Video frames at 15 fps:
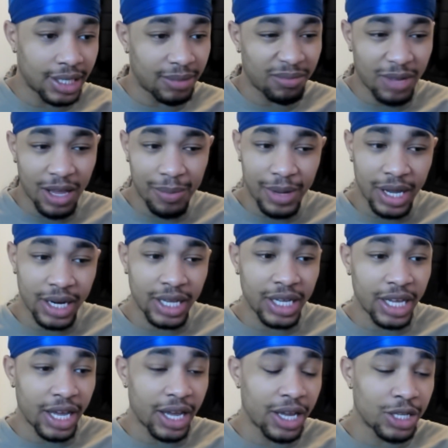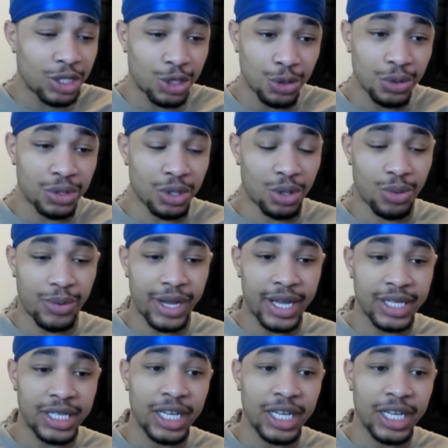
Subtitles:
maybe in a year, 2 to 3 years,